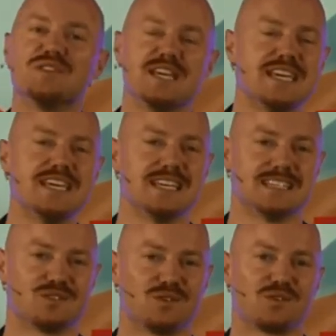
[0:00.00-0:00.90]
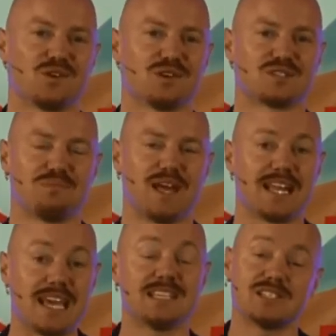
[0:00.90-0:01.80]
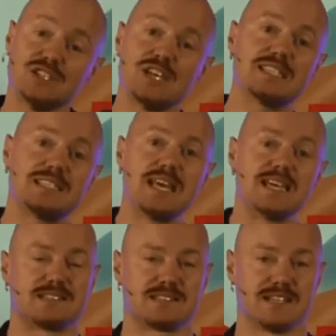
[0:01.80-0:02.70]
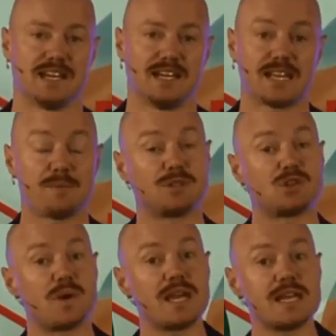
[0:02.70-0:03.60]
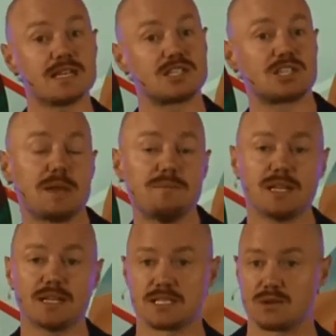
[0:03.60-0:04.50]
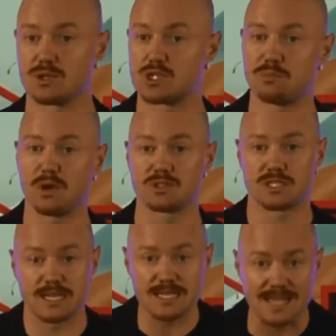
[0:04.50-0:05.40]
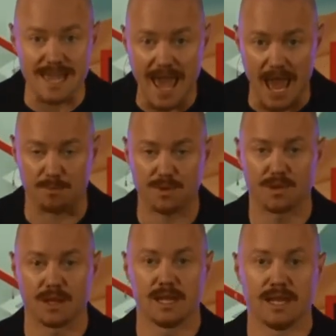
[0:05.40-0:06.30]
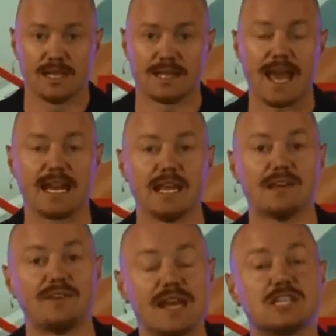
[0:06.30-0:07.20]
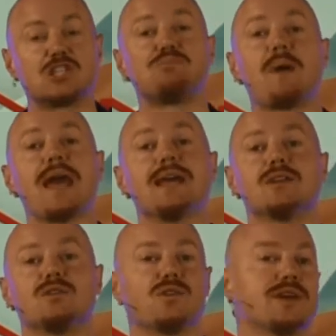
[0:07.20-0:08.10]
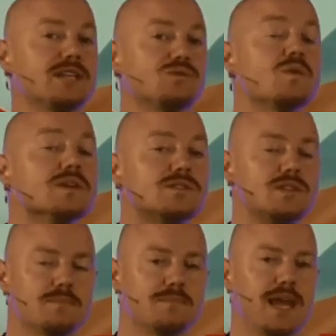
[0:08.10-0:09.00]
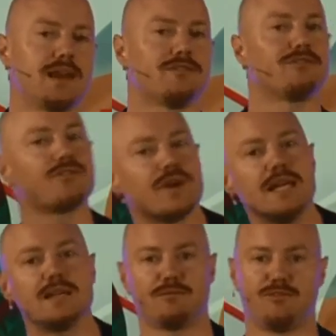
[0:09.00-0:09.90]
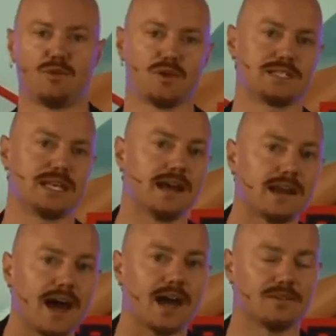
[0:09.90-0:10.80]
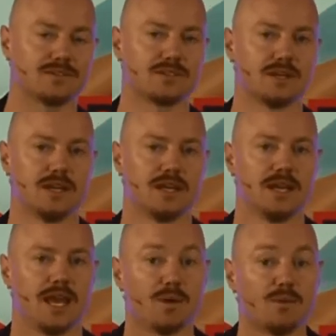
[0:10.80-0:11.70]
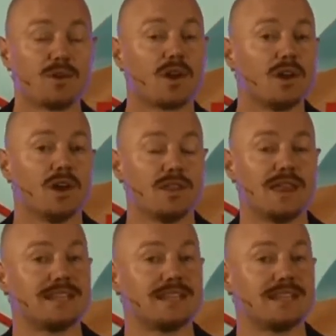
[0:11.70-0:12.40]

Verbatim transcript: over the years all across the planet. He suggests this that between stimulus and response that there's a gap that if expanded creates wisdom and freedom for us in our lives. And we've got to